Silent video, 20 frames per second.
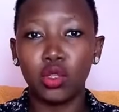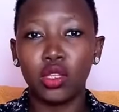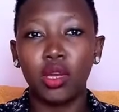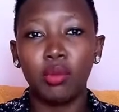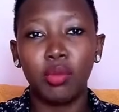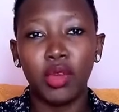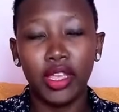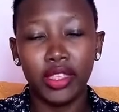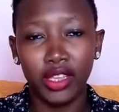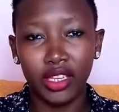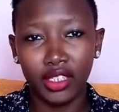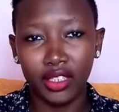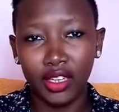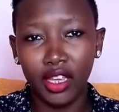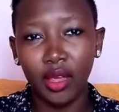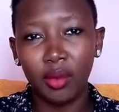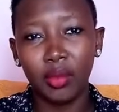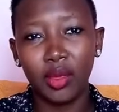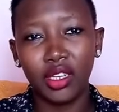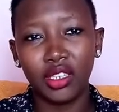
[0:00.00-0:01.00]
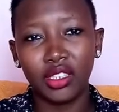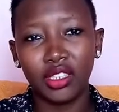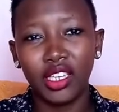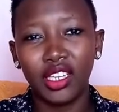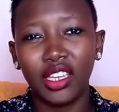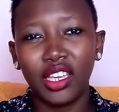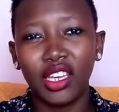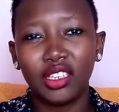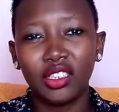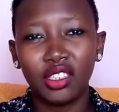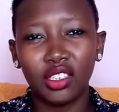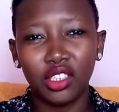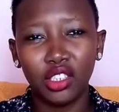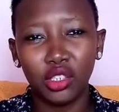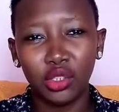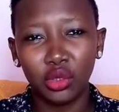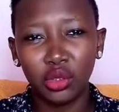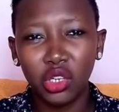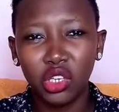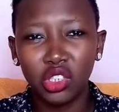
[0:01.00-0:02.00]
that by the time I start getting
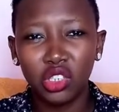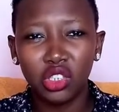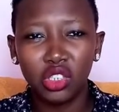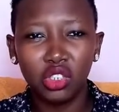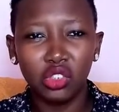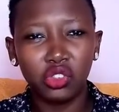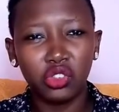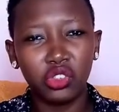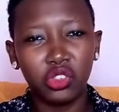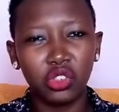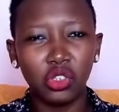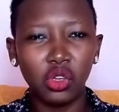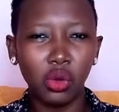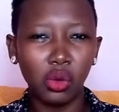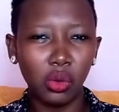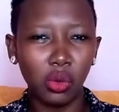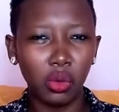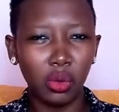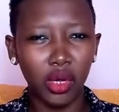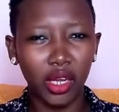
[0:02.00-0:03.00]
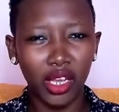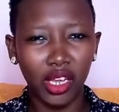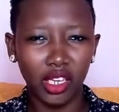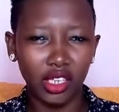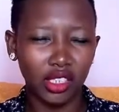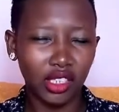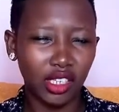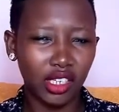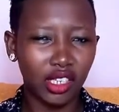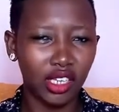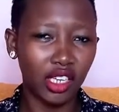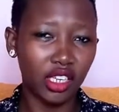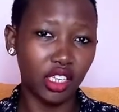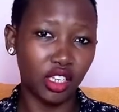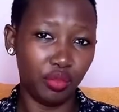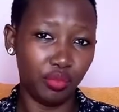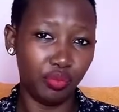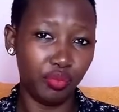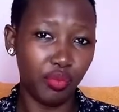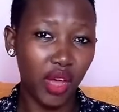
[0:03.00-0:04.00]
distractions or I start
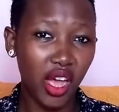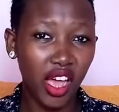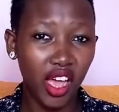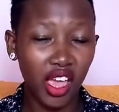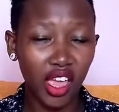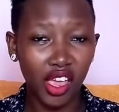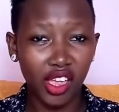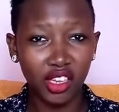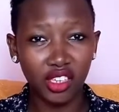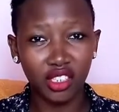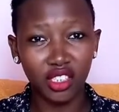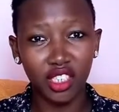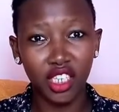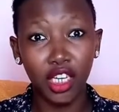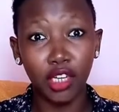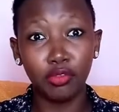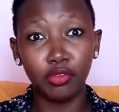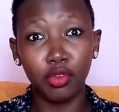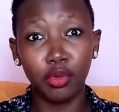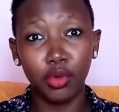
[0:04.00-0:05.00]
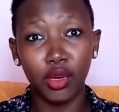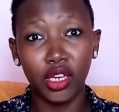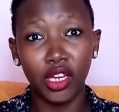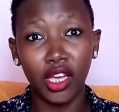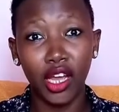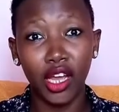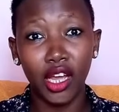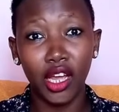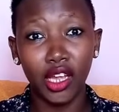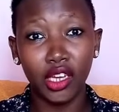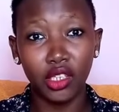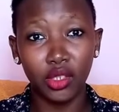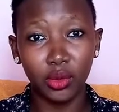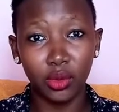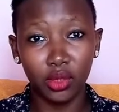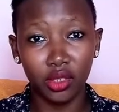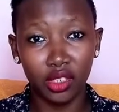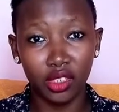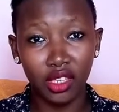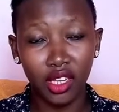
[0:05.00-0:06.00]
getting biased, I've already
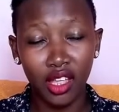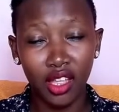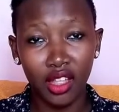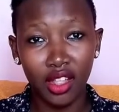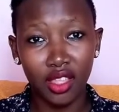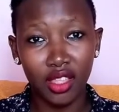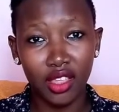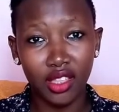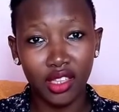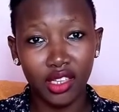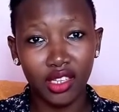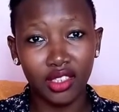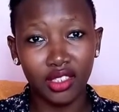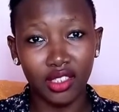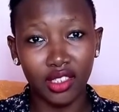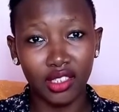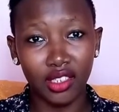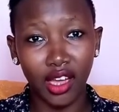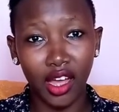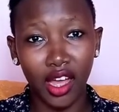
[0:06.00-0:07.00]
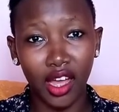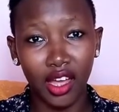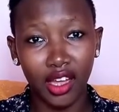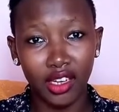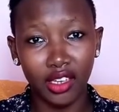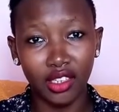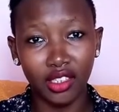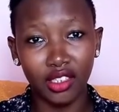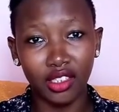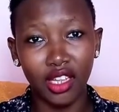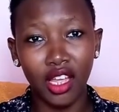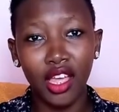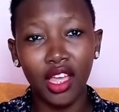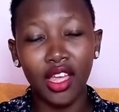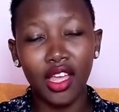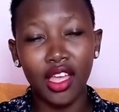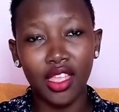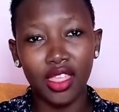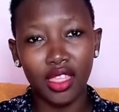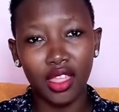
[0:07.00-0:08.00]
handled the things that are hardest
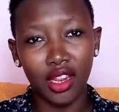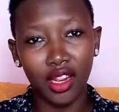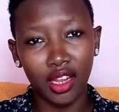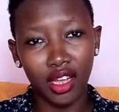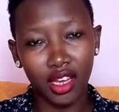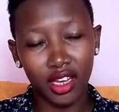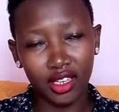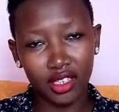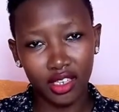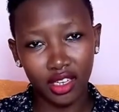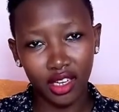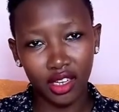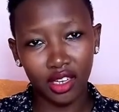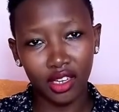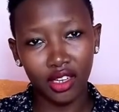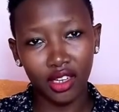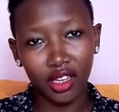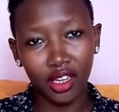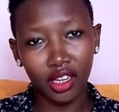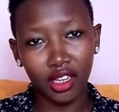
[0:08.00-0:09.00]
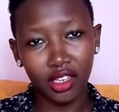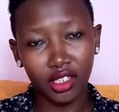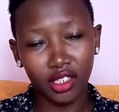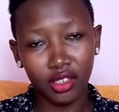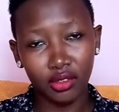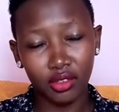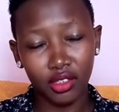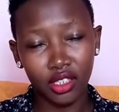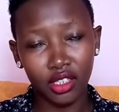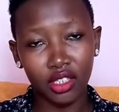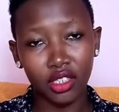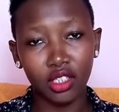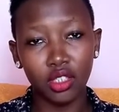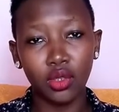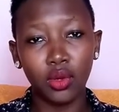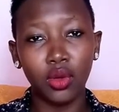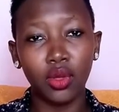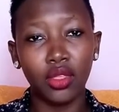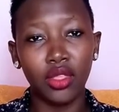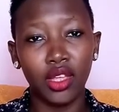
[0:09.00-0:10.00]
and the lighter activities
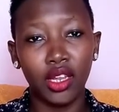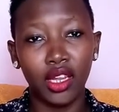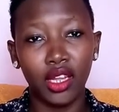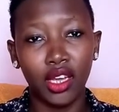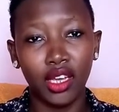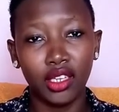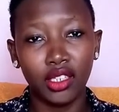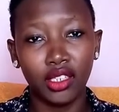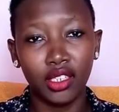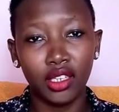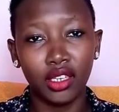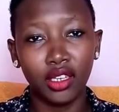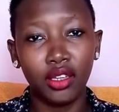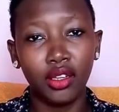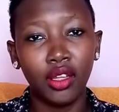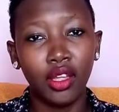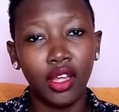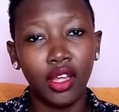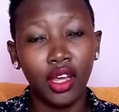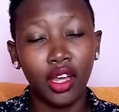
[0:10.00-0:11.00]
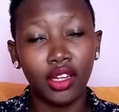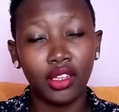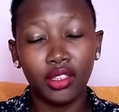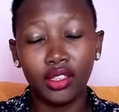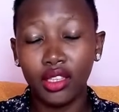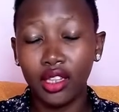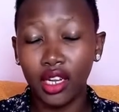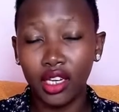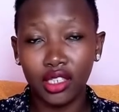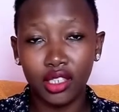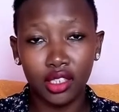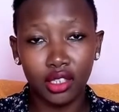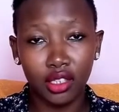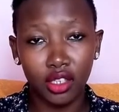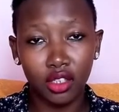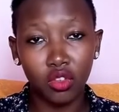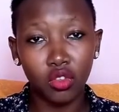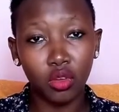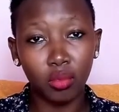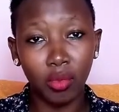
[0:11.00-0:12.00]
or the lighter the lighter
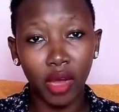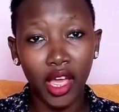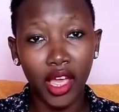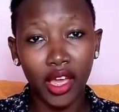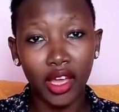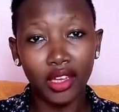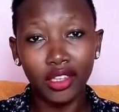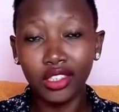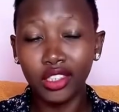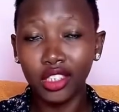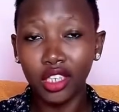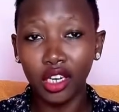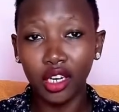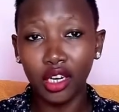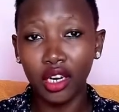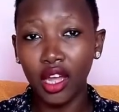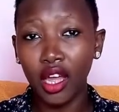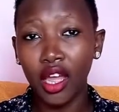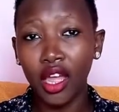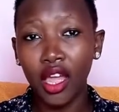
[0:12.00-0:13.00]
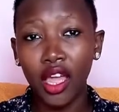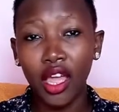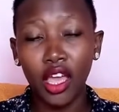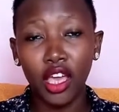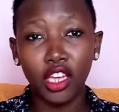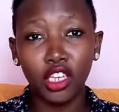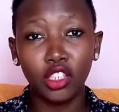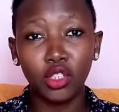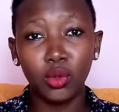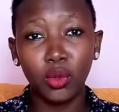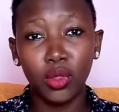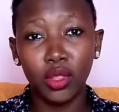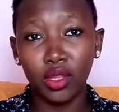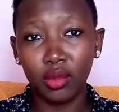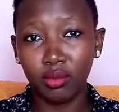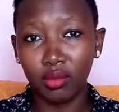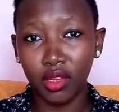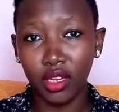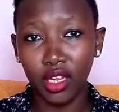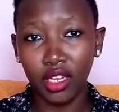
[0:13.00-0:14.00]
things on my agenda i do
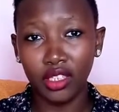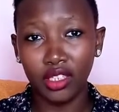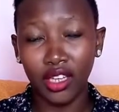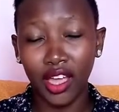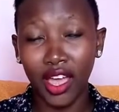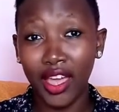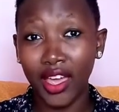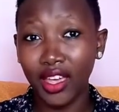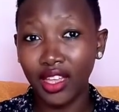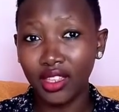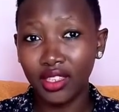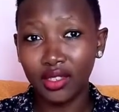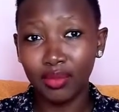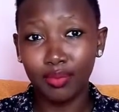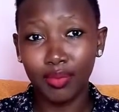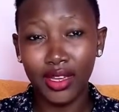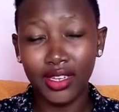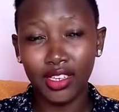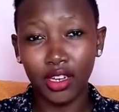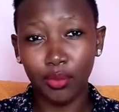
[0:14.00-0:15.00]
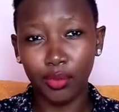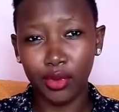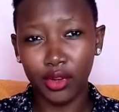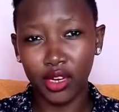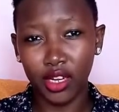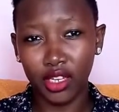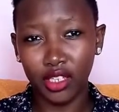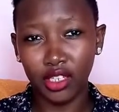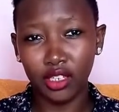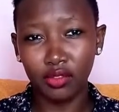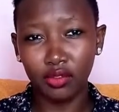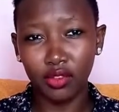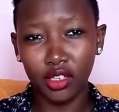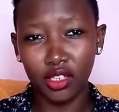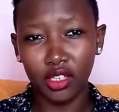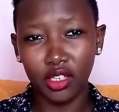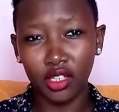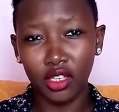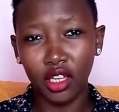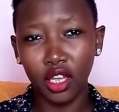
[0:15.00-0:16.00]
them later hence better
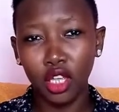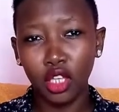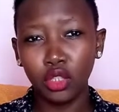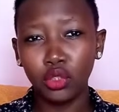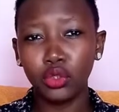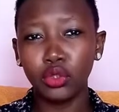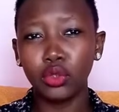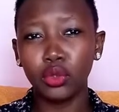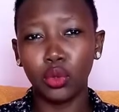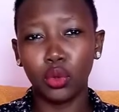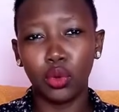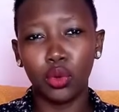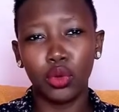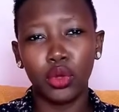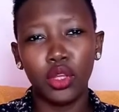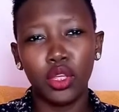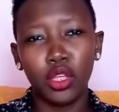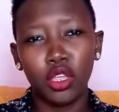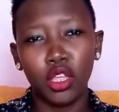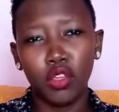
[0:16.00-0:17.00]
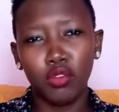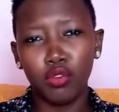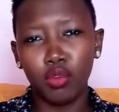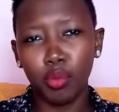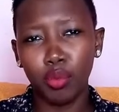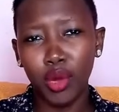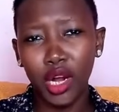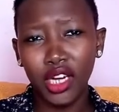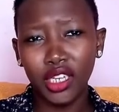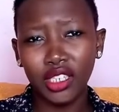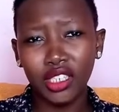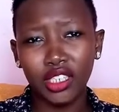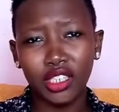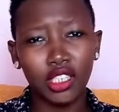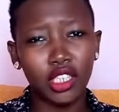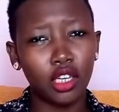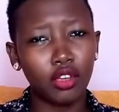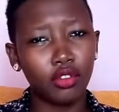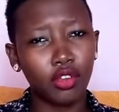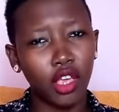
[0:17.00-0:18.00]
productivity so if you practice
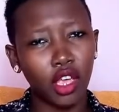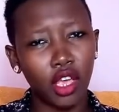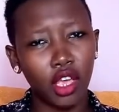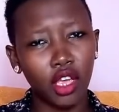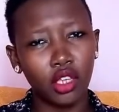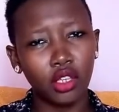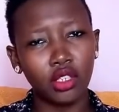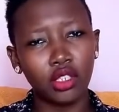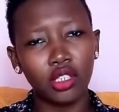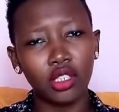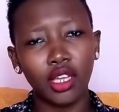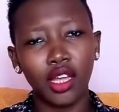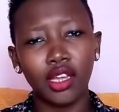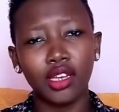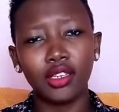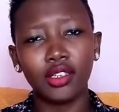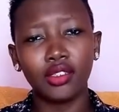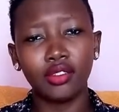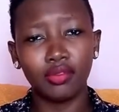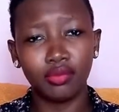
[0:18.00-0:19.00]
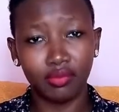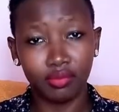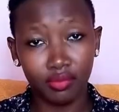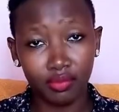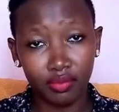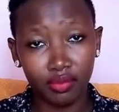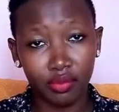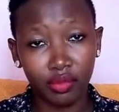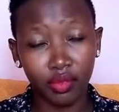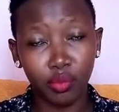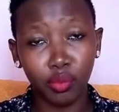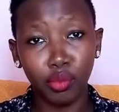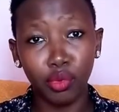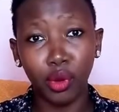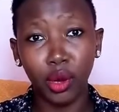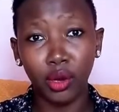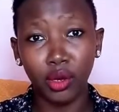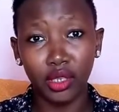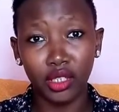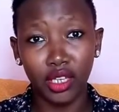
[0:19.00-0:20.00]
self-care you start
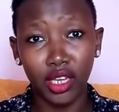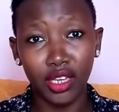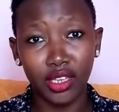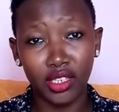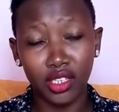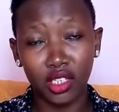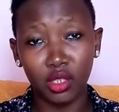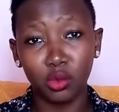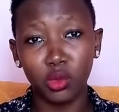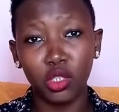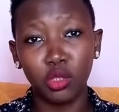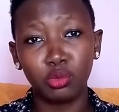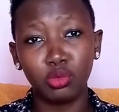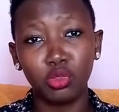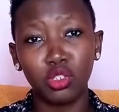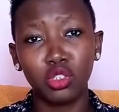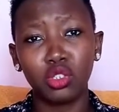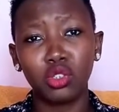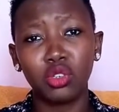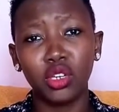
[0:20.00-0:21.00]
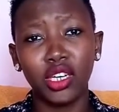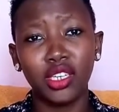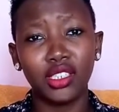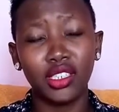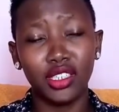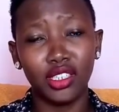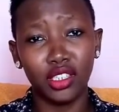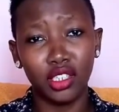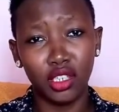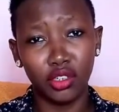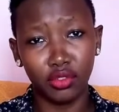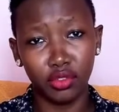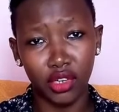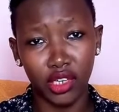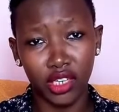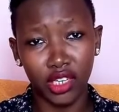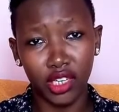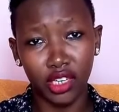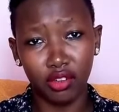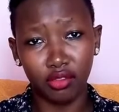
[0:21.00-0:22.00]
prioritizing which puts you at a
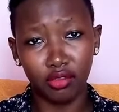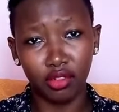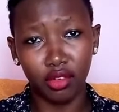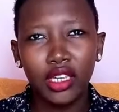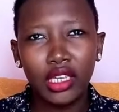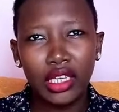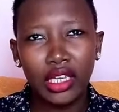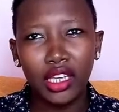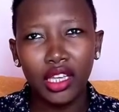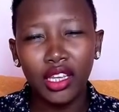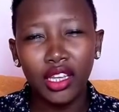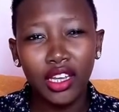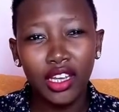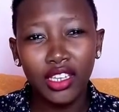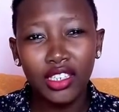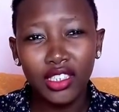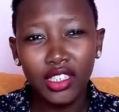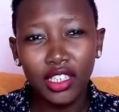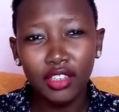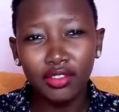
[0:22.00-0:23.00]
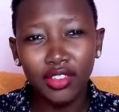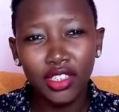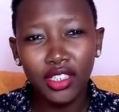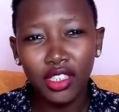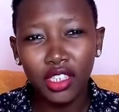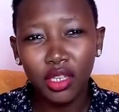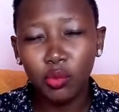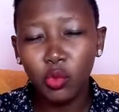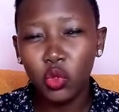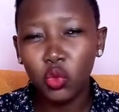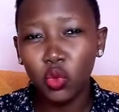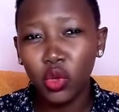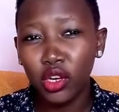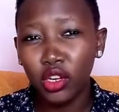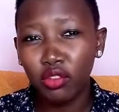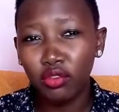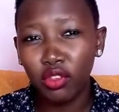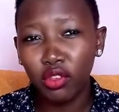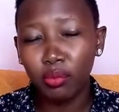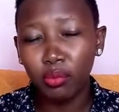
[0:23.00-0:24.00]
different level Enhanced self-esteem is one
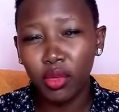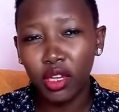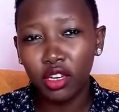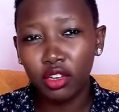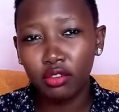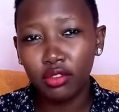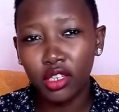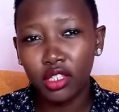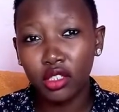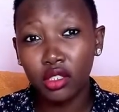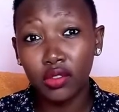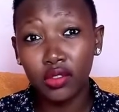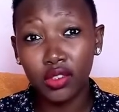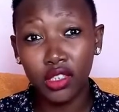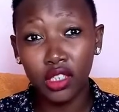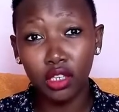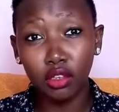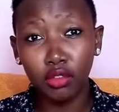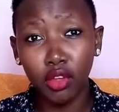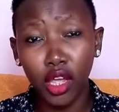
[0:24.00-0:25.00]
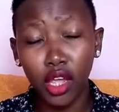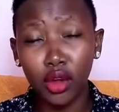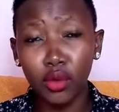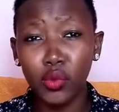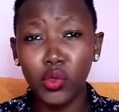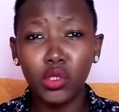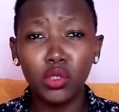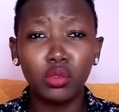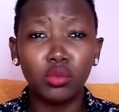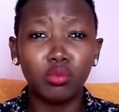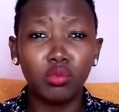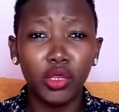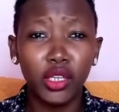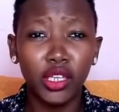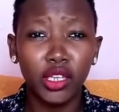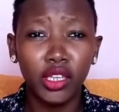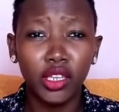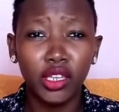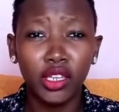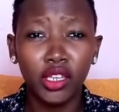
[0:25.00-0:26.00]
of the benefits of self-care. Reason
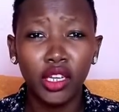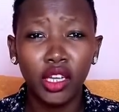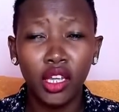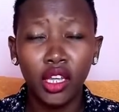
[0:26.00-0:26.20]
being,